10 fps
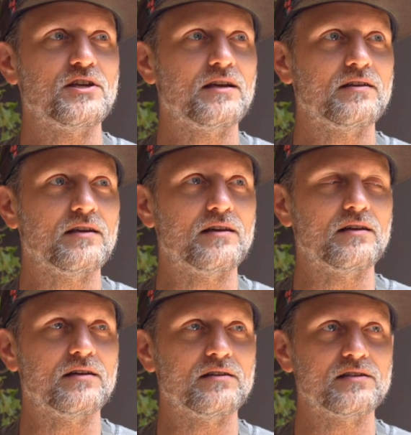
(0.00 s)
Jean
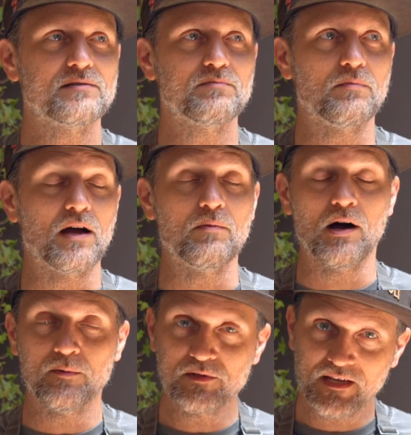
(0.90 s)
is my
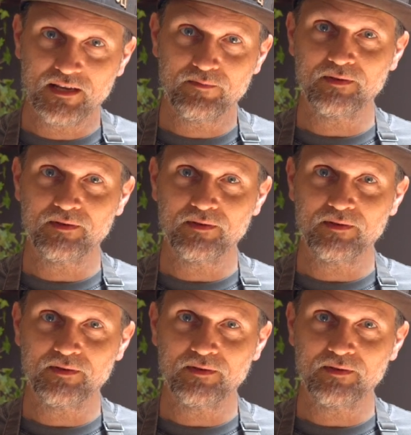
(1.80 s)
mom's name.